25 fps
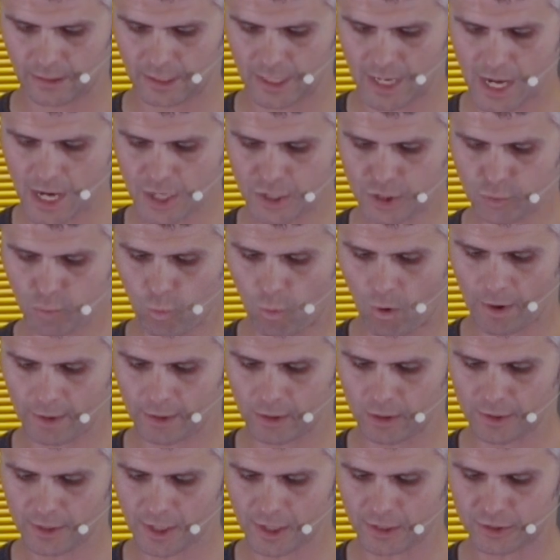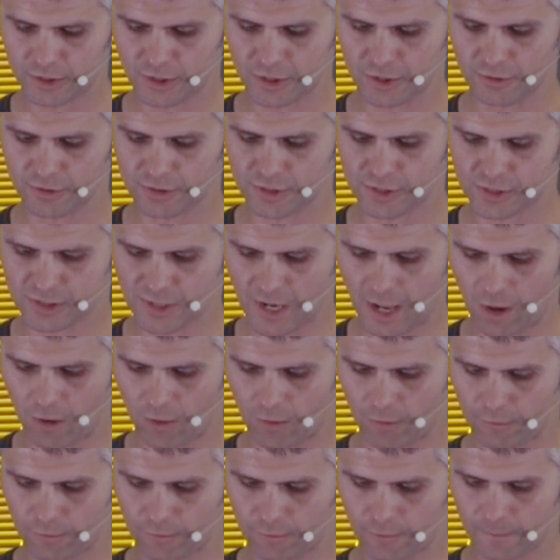each one looking to
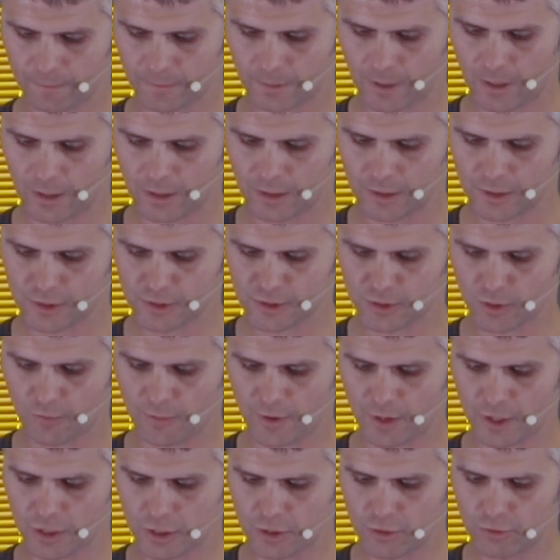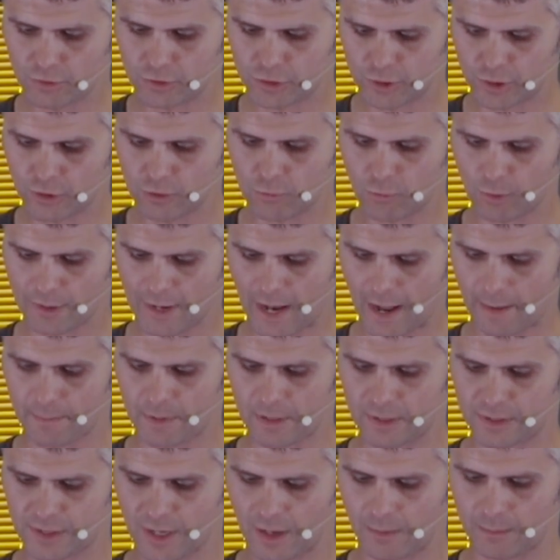yourself so that you too will not
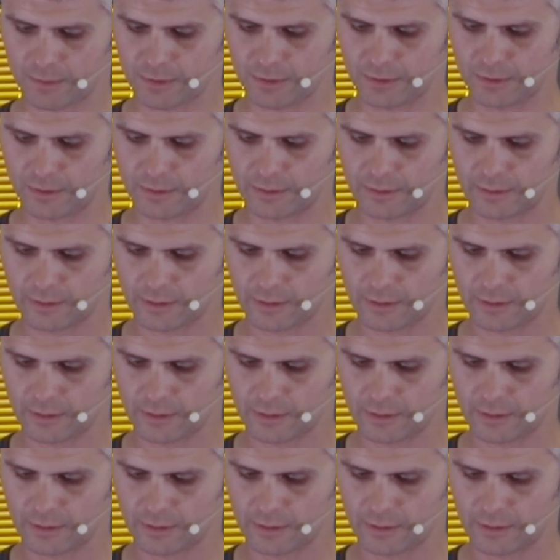be tempted.